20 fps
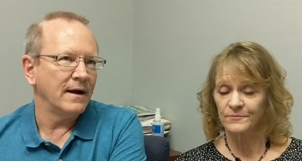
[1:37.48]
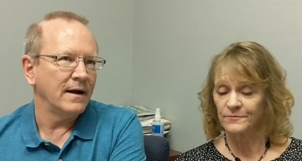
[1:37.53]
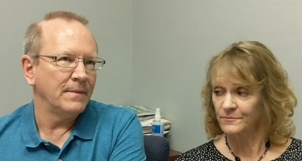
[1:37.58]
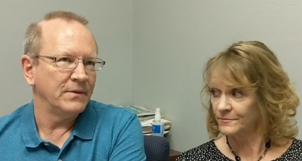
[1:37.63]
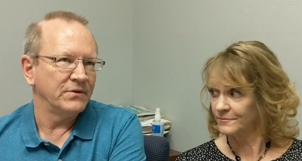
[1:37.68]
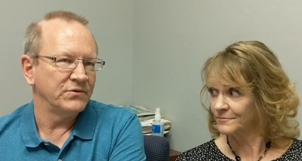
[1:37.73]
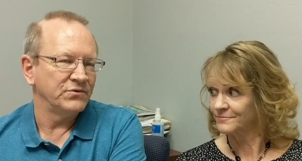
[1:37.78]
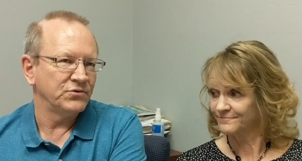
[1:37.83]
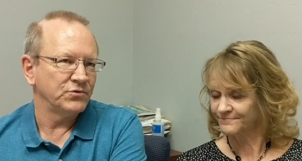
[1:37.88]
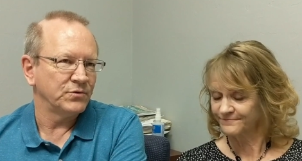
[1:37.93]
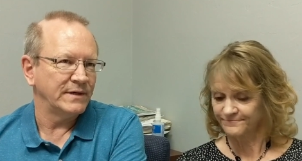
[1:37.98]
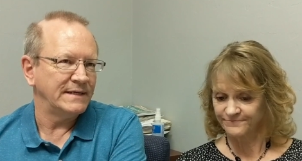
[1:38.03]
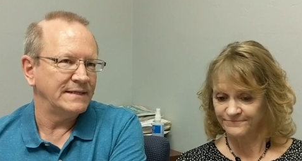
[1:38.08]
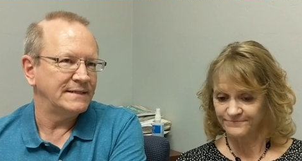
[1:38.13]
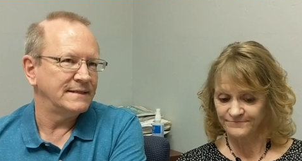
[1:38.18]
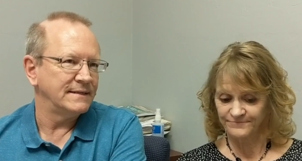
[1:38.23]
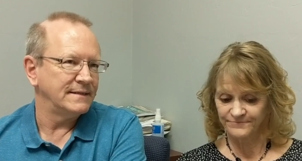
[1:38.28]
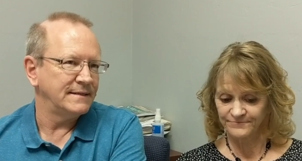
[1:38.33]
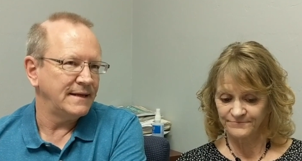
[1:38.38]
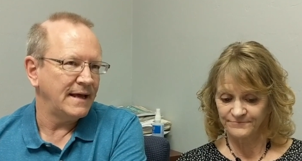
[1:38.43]
Speaker 1: on the street
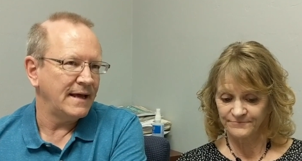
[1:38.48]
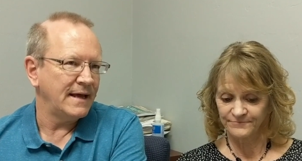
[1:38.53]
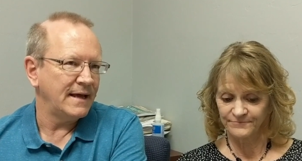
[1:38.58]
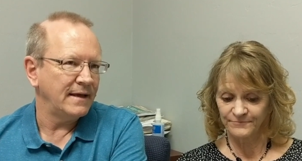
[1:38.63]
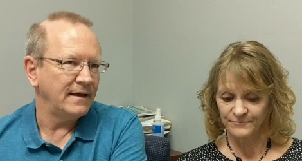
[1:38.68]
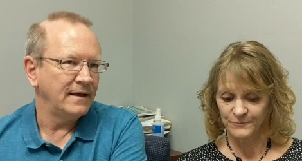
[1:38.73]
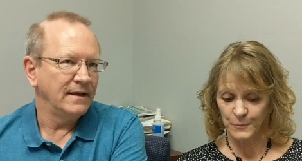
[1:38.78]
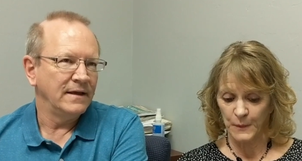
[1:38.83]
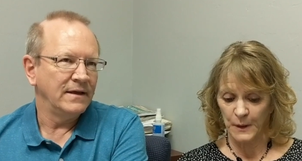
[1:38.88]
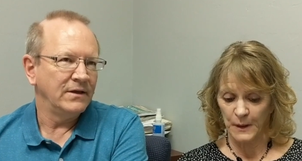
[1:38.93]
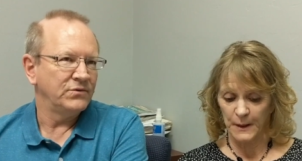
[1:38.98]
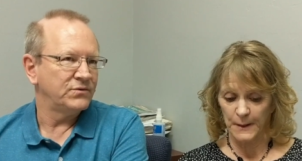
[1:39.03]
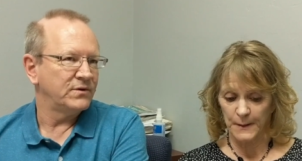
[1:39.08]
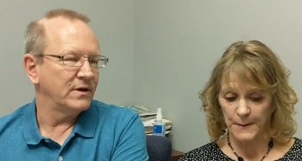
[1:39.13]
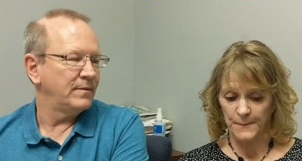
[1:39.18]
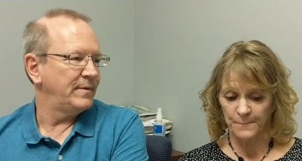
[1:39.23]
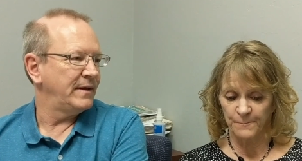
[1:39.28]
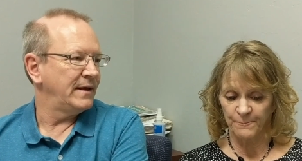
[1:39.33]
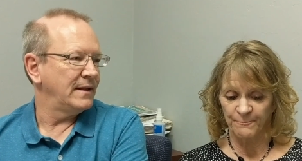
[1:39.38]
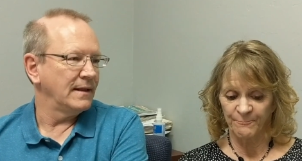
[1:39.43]
today is going
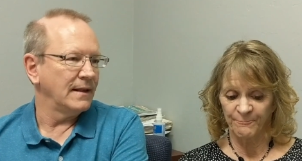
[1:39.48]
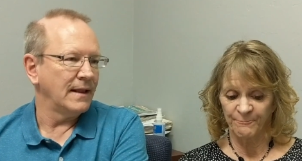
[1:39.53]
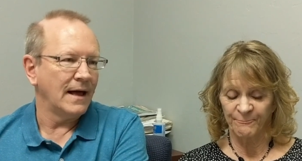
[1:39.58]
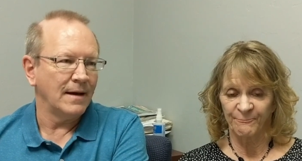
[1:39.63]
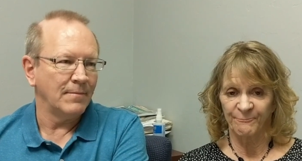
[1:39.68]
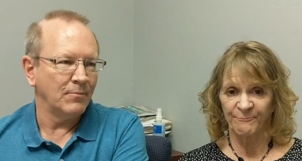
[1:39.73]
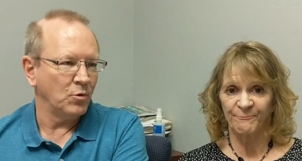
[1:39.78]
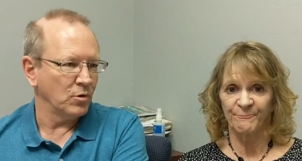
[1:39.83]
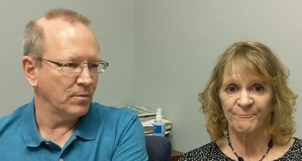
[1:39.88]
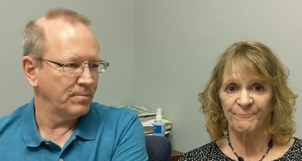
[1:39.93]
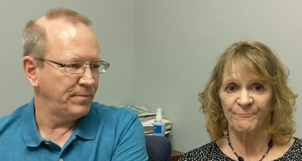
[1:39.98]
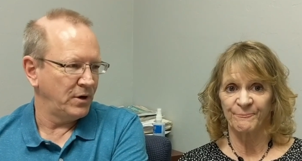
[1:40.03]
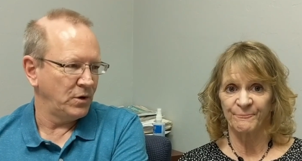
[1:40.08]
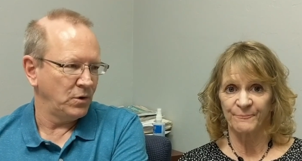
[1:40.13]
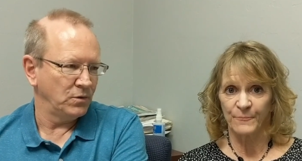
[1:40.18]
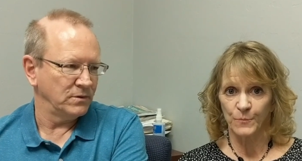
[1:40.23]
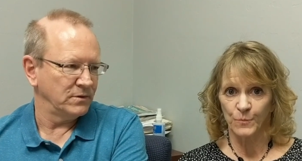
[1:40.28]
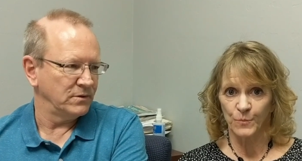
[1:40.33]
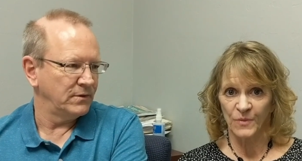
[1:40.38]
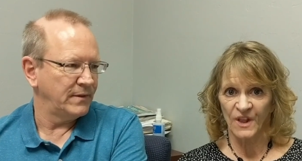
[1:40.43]
to be a lot more
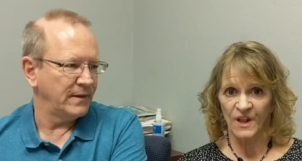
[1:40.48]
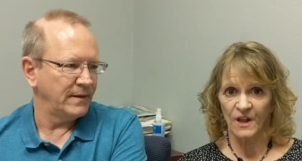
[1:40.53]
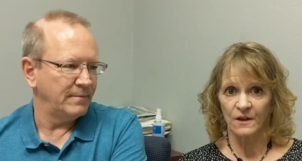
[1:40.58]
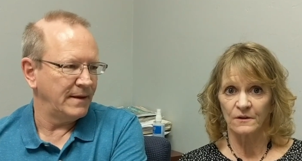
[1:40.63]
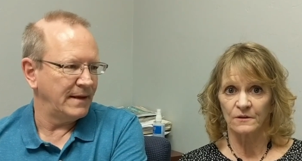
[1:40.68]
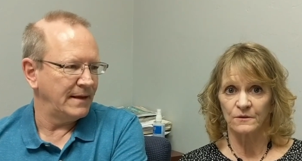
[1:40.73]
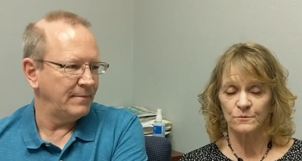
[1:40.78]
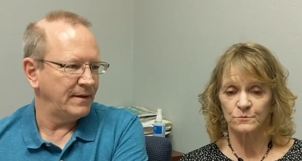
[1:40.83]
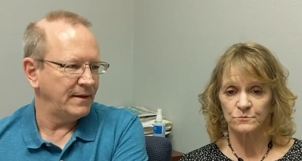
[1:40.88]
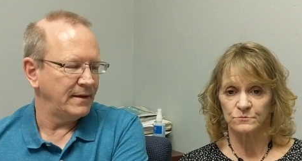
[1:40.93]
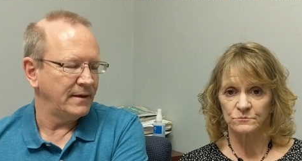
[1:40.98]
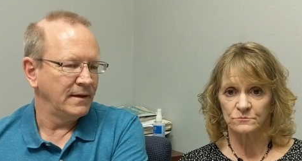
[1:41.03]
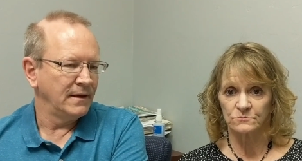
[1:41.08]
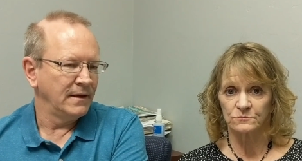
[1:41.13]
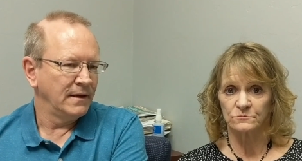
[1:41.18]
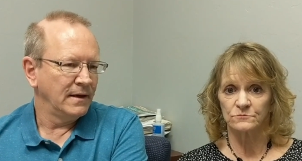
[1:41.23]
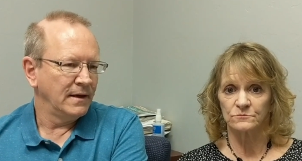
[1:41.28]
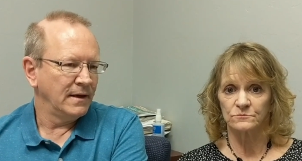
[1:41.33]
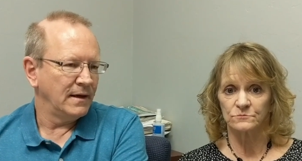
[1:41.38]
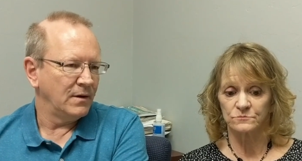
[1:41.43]
potent than maybe
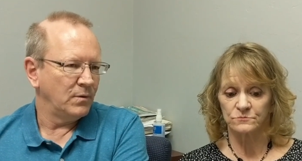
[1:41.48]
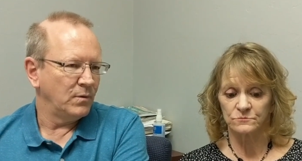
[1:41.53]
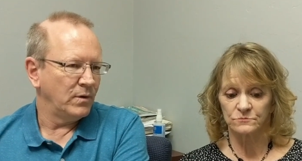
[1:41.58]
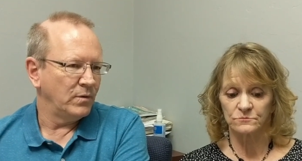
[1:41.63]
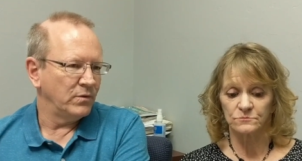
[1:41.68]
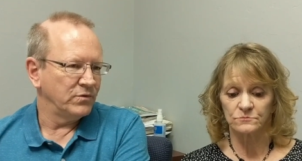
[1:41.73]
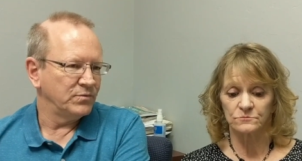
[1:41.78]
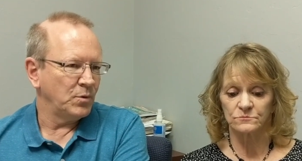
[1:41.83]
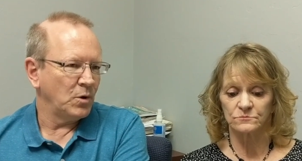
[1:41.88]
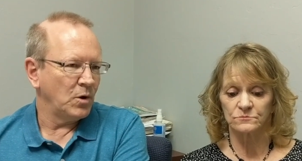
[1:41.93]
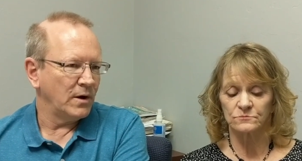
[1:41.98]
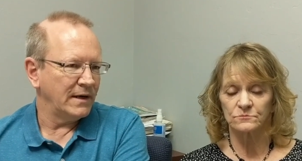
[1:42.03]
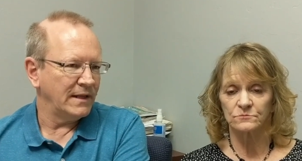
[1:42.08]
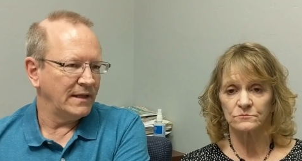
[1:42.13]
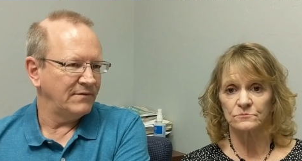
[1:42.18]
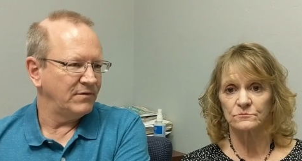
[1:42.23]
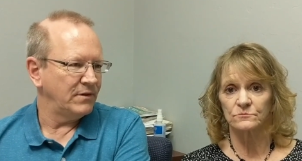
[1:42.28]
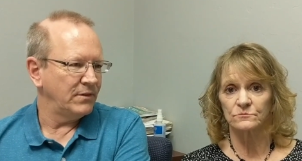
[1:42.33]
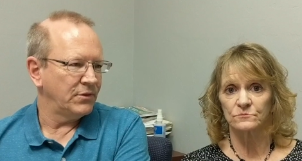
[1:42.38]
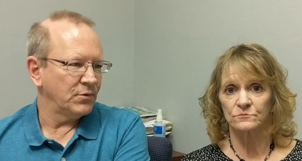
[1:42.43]
uh, what was bought
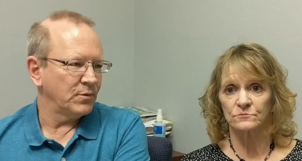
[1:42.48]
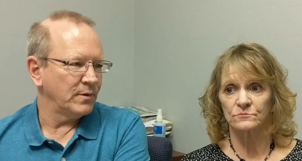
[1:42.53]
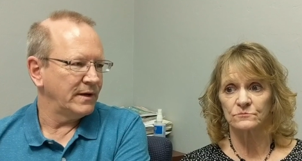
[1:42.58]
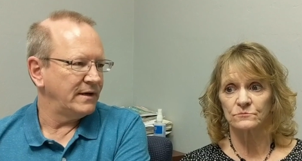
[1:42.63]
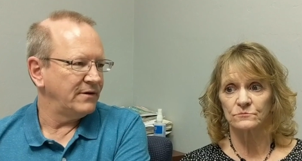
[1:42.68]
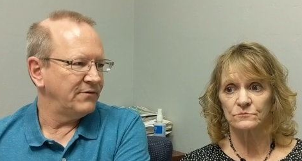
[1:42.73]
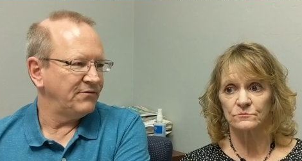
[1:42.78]
even three to